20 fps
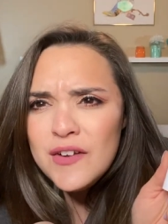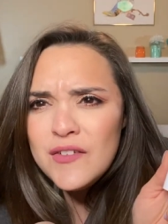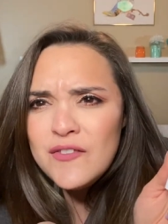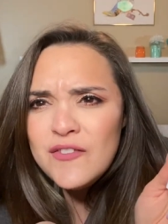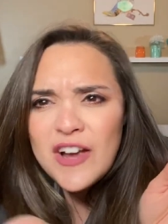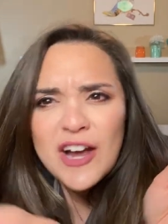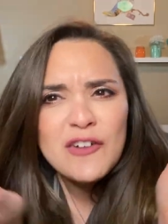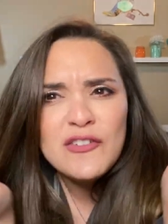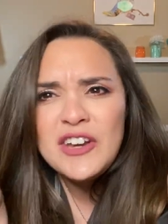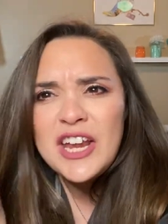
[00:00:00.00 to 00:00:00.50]

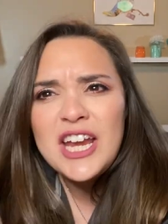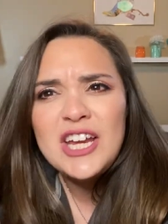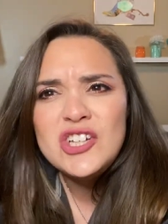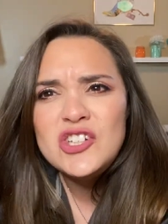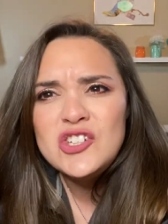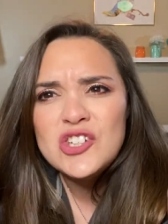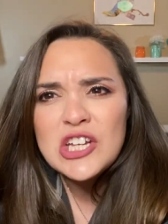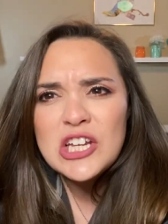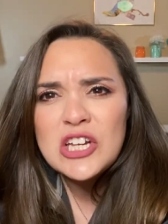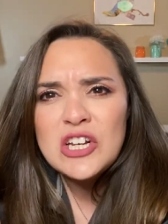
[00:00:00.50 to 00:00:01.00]

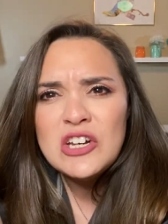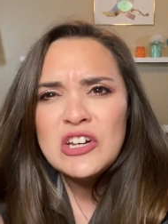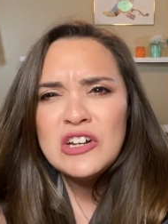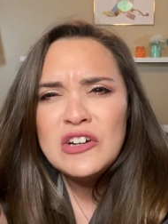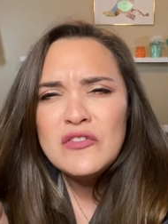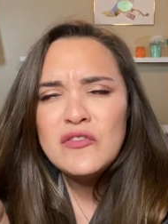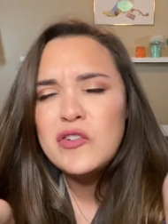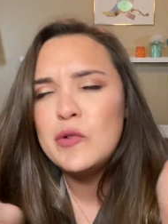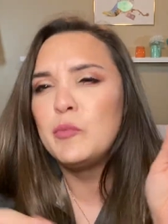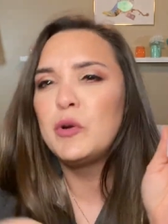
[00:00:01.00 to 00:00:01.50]
foundation
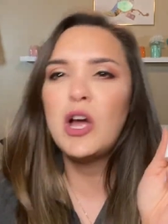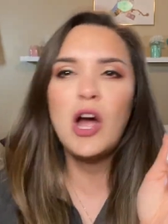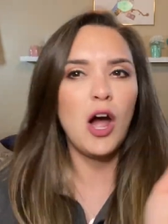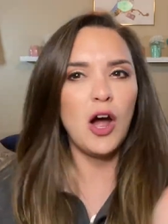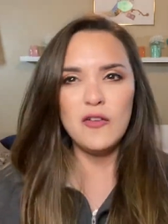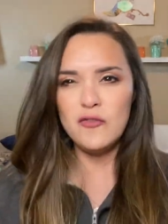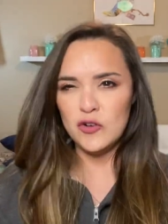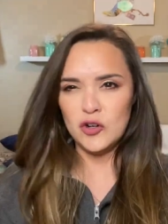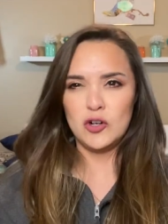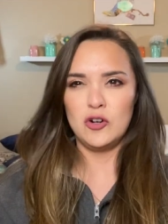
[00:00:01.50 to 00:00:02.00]
from
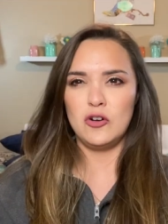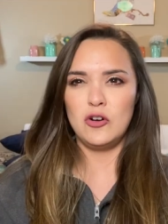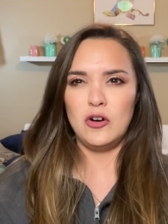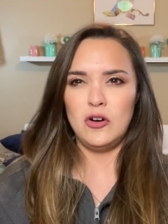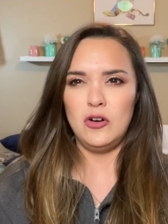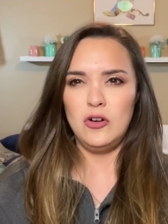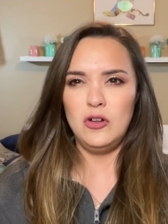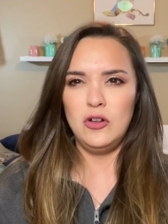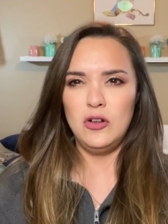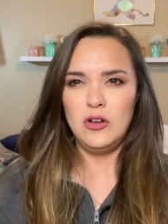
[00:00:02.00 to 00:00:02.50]

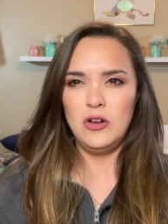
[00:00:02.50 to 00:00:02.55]
CoverGirl.